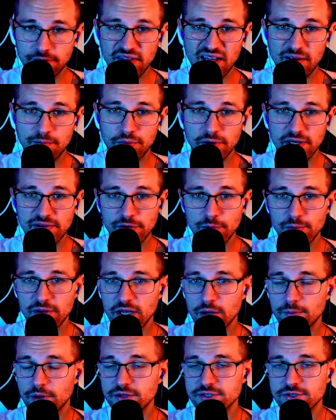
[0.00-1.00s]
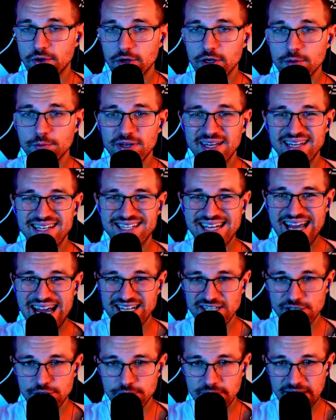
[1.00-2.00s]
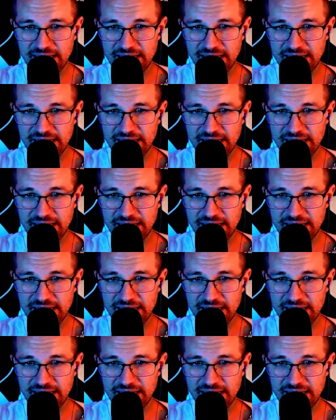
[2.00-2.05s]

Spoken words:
they briefly become untargetable and dash to an